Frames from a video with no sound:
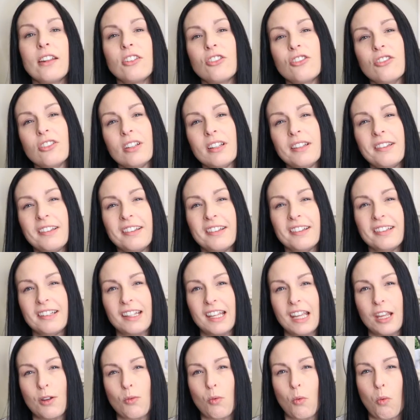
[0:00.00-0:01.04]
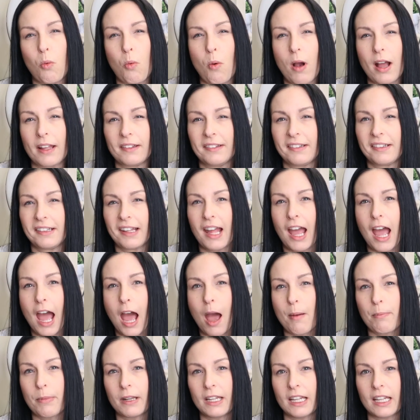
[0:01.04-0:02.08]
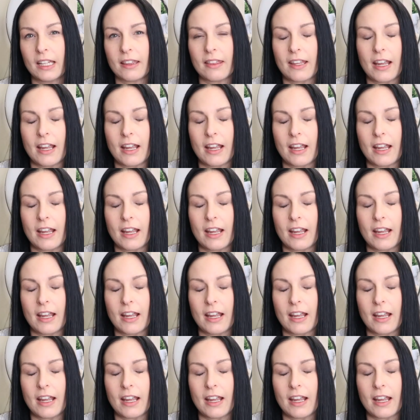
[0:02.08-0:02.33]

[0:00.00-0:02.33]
and just see what's happening